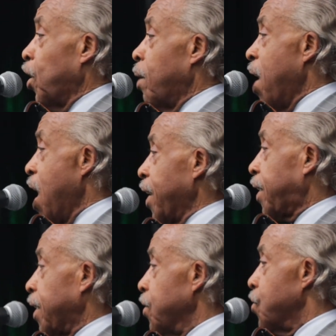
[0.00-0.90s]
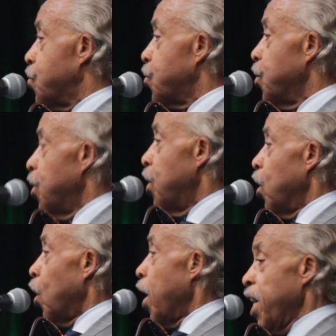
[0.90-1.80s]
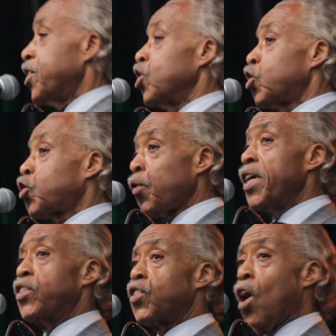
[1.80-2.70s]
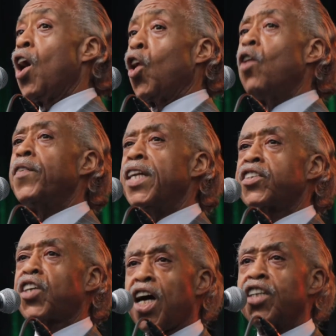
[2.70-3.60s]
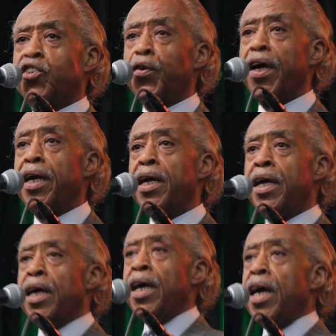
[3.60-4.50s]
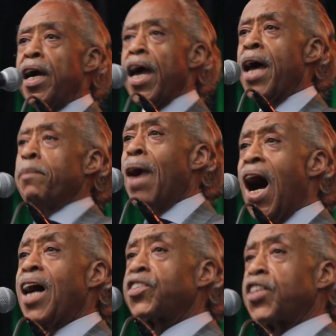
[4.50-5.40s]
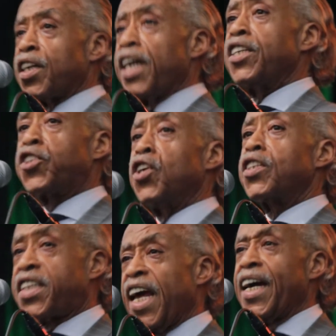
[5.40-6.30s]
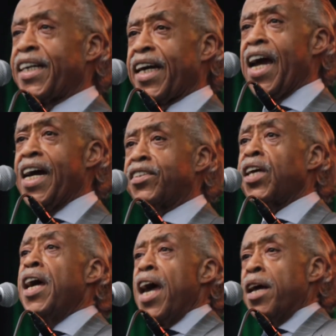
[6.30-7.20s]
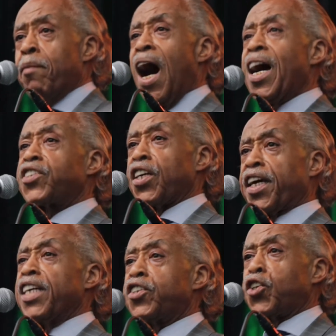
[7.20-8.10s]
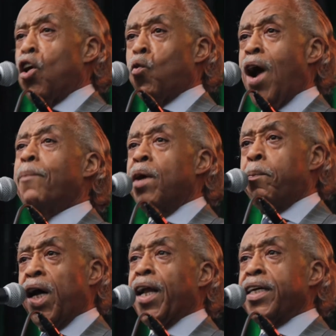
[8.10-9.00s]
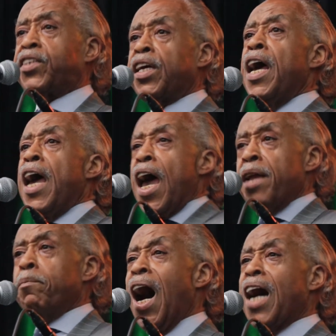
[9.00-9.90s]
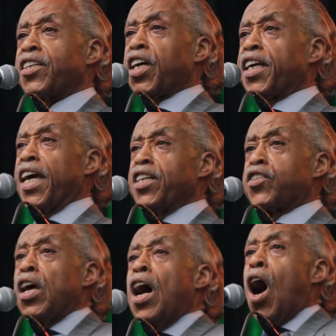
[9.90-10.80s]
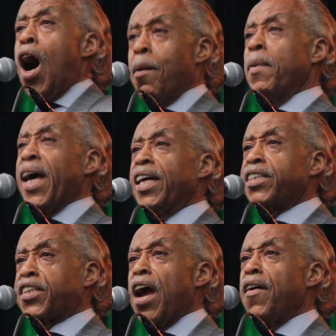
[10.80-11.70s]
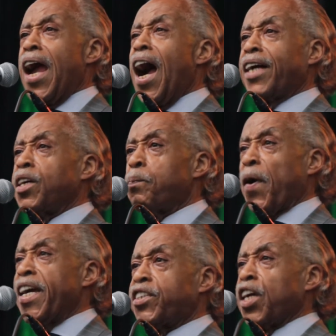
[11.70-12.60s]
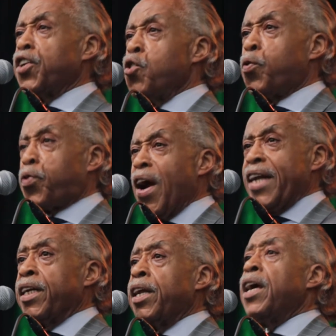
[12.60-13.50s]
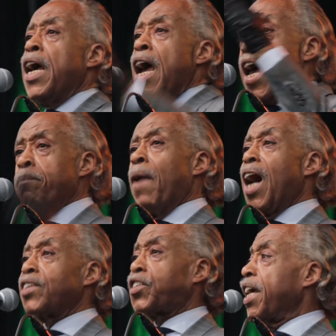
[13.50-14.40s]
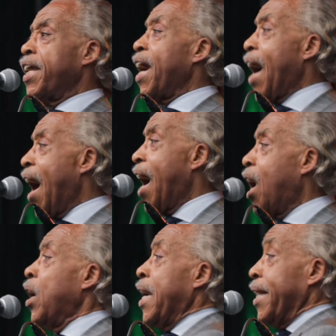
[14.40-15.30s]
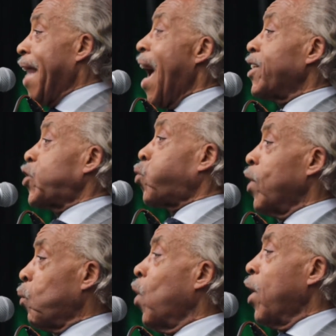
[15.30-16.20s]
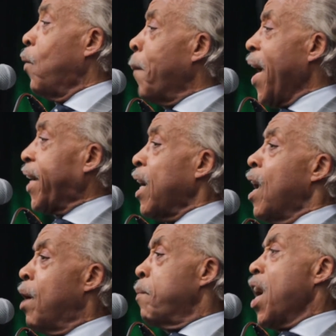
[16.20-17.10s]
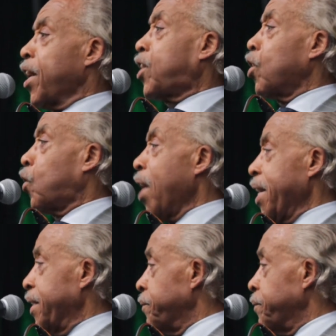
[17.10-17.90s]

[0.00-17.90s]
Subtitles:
Americans hit the streets all over this country and march against your tear gas, and march against your rubber bullets, and march against a military occupation you threaten, and march anyhow. That's what will make America great.